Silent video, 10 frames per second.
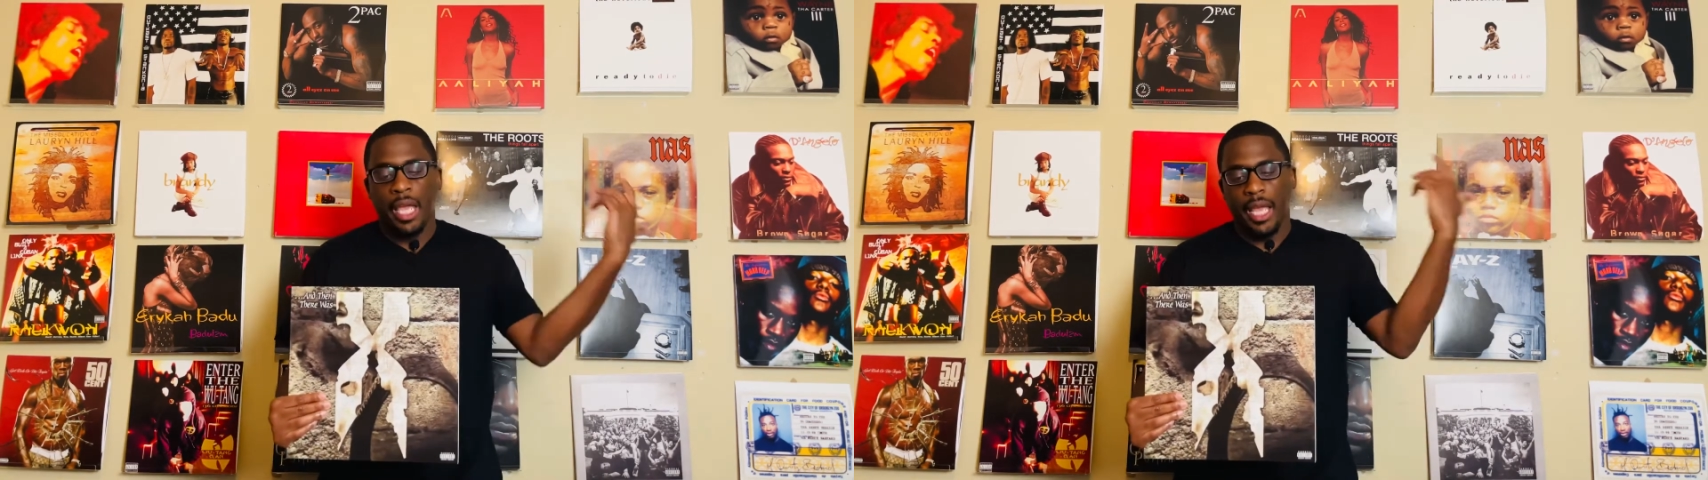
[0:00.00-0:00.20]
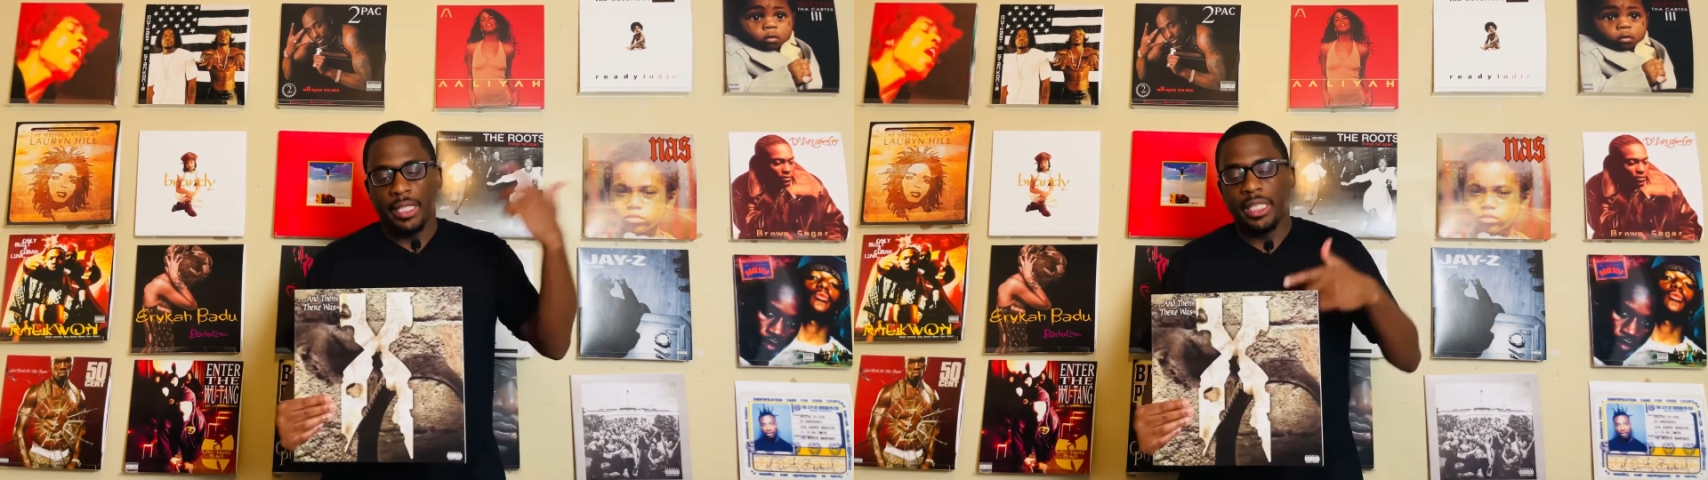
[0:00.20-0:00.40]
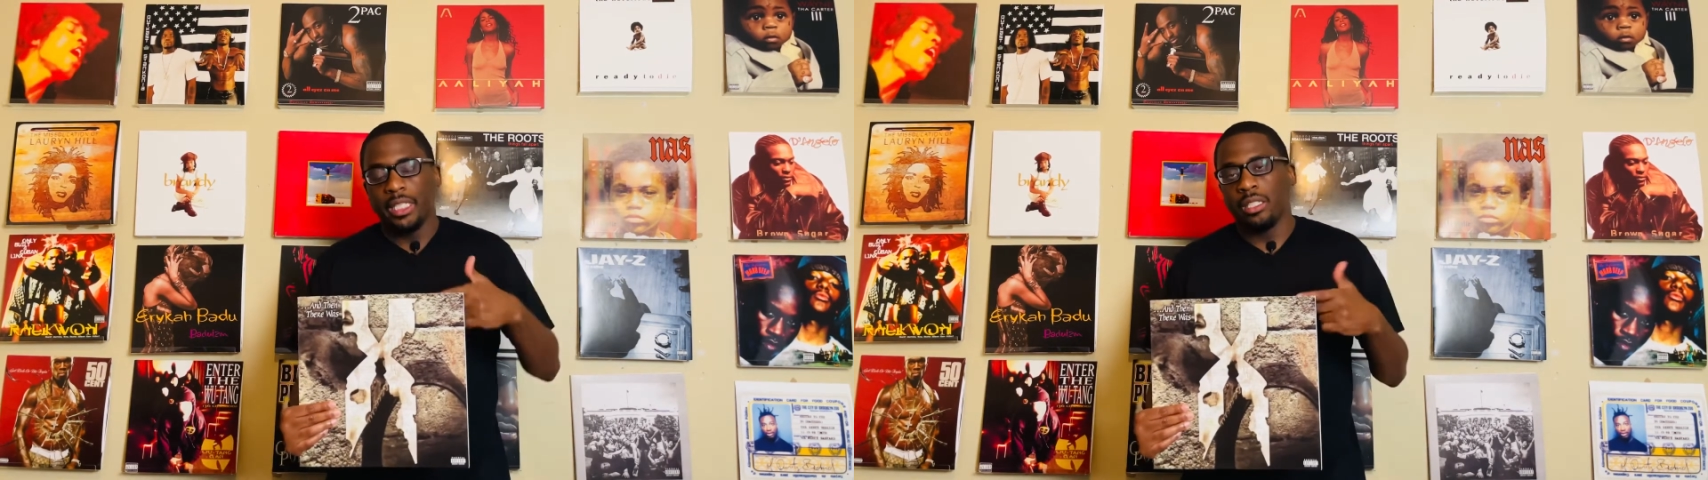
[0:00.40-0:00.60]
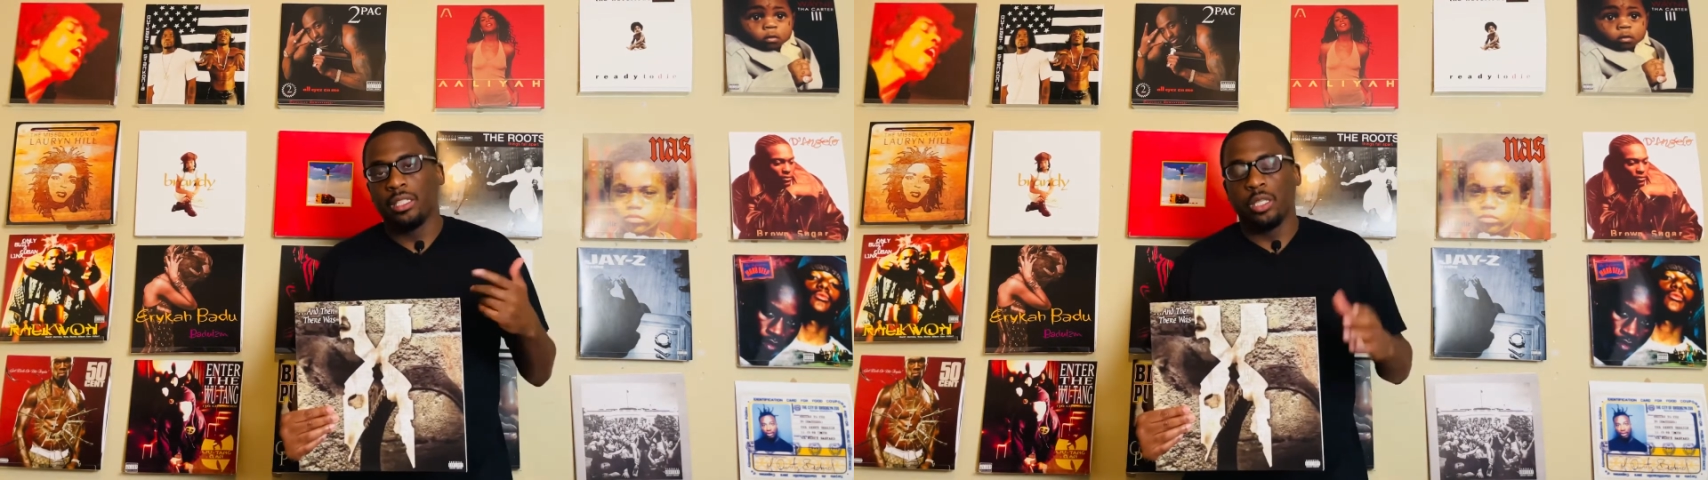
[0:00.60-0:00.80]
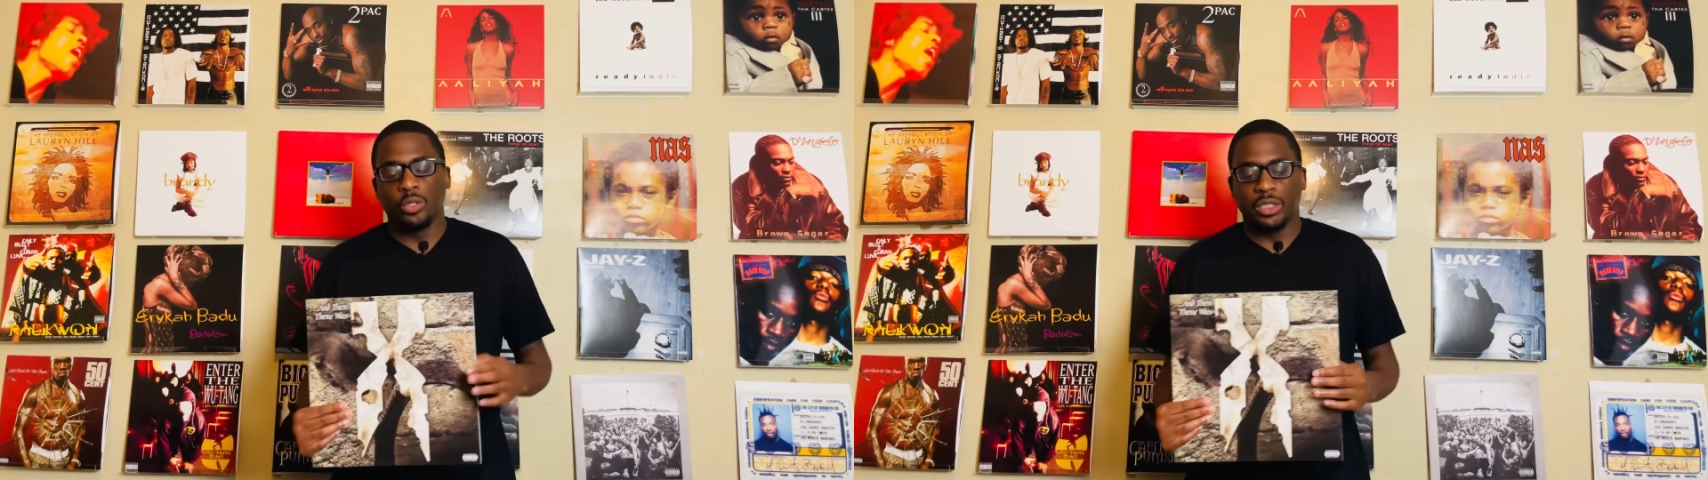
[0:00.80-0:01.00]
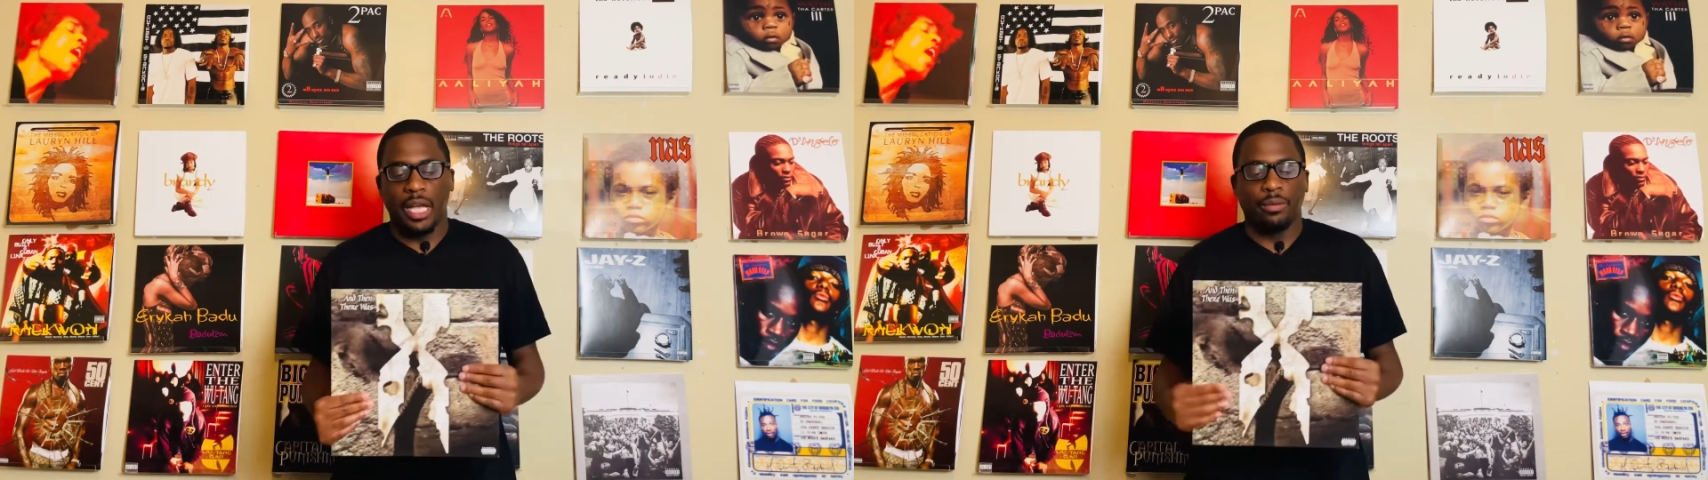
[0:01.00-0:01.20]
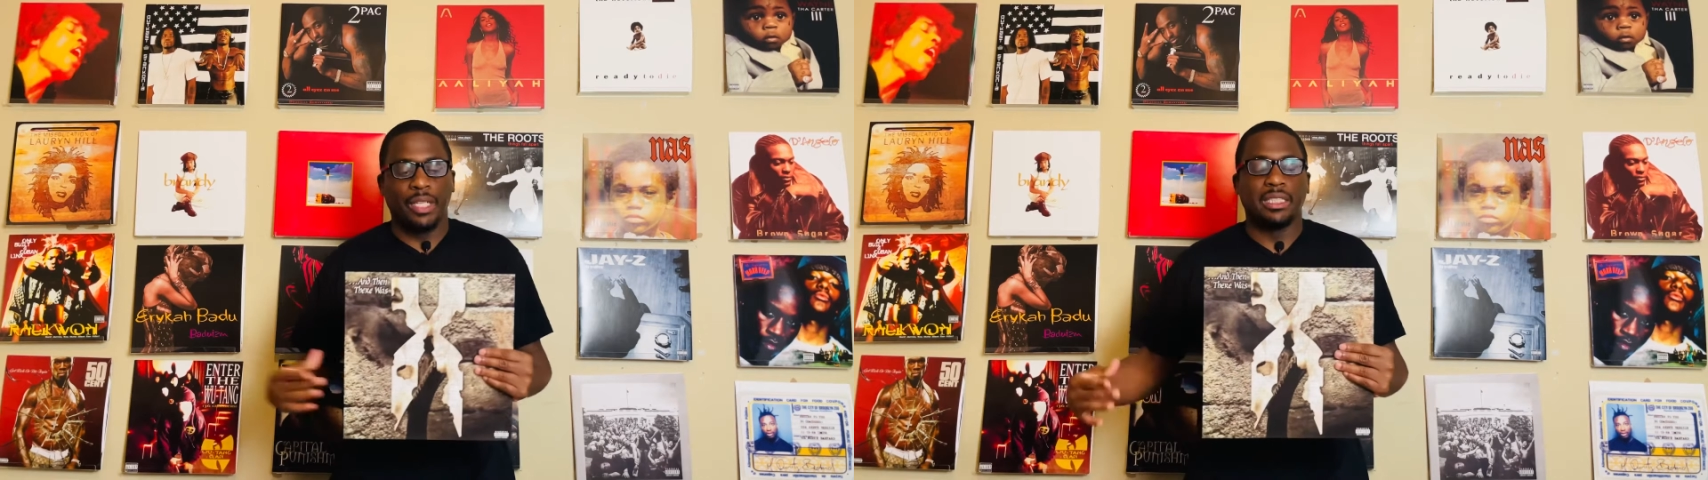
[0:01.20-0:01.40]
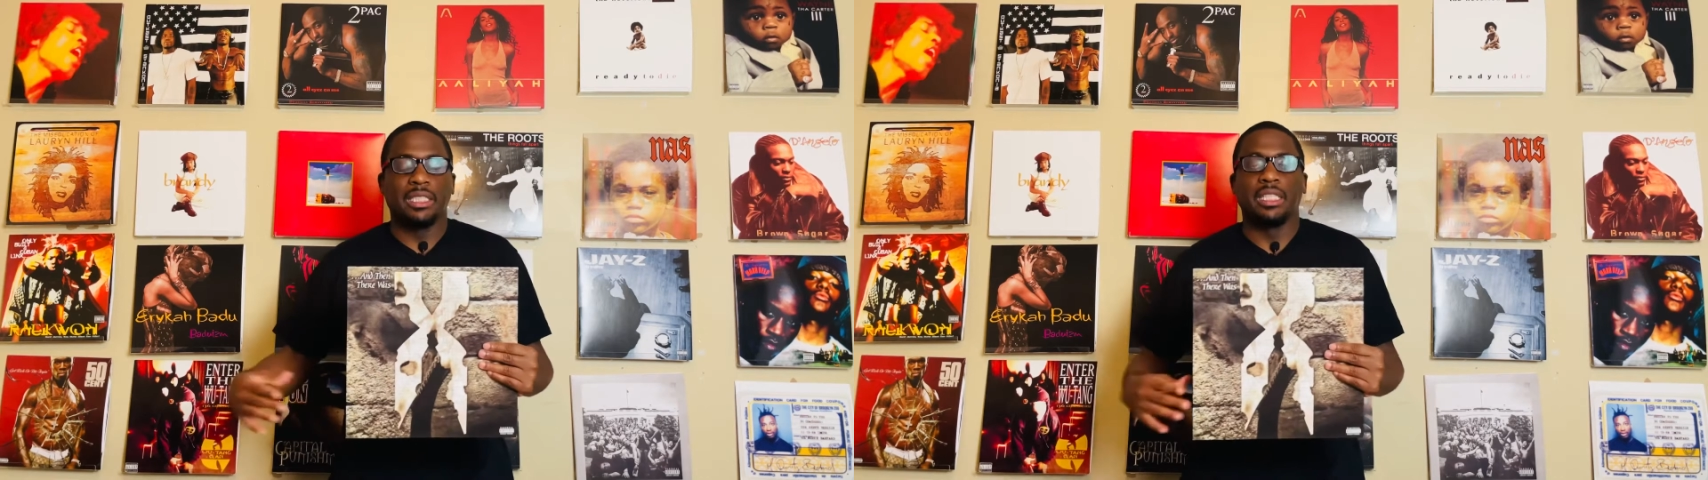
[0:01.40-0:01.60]
And he closed out
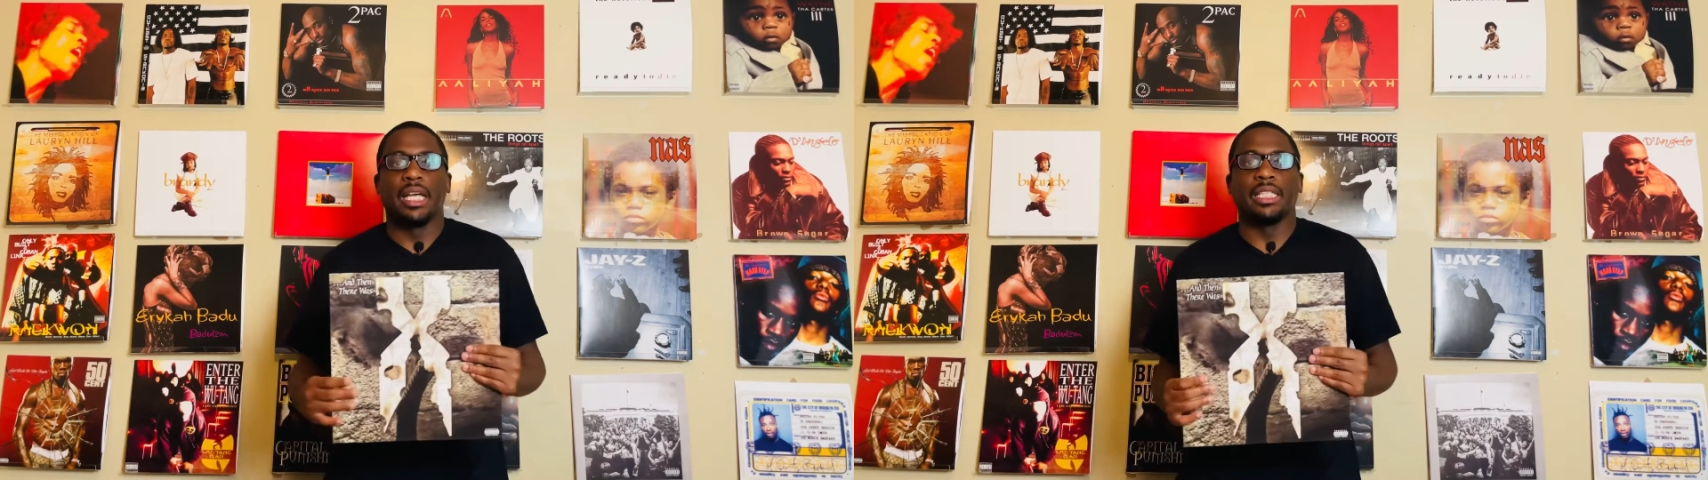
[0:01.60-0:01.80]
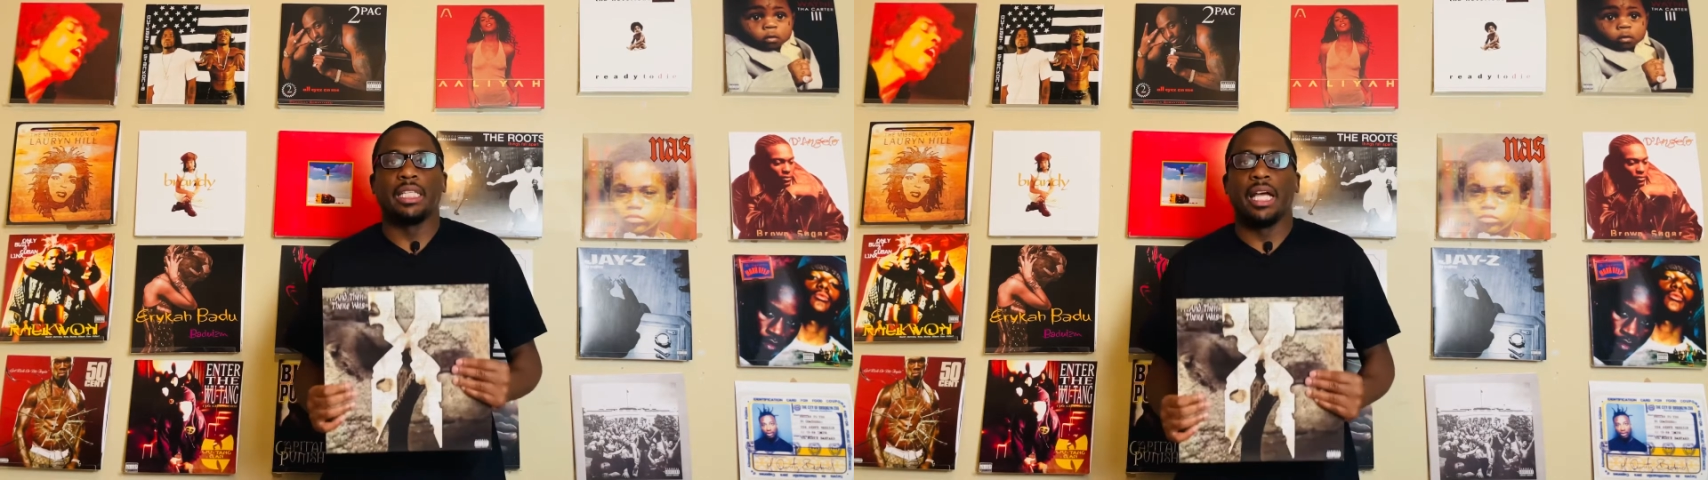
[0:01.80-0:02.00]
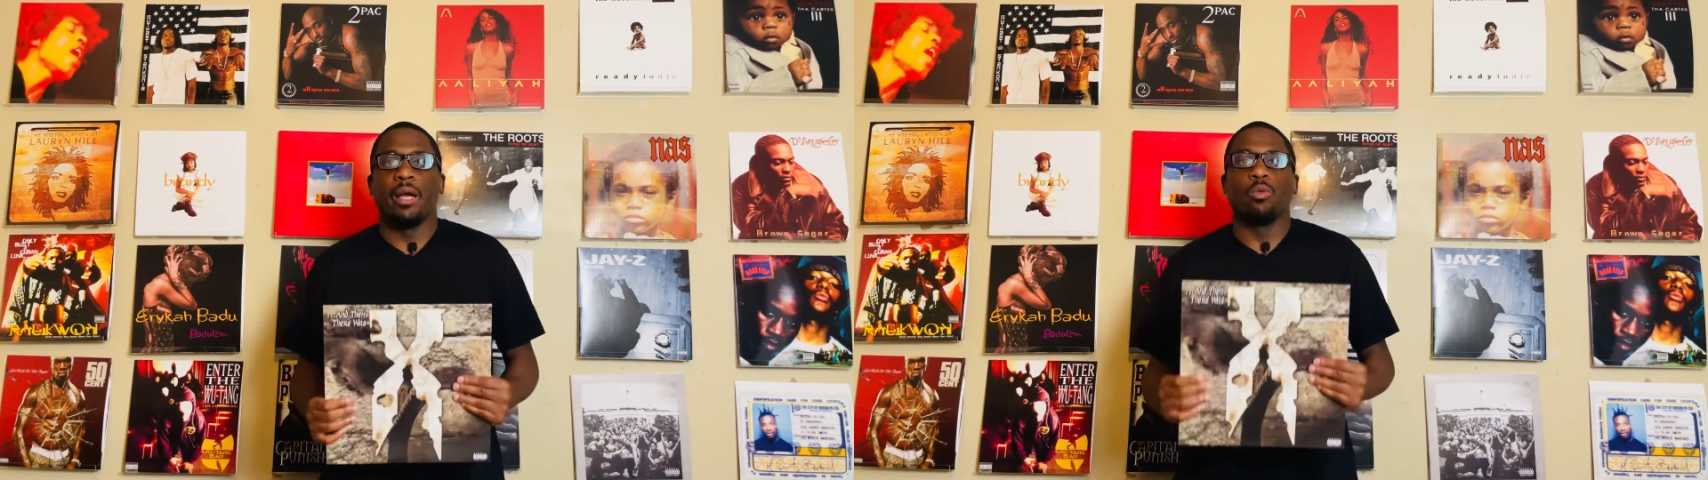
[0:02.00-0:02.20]
1999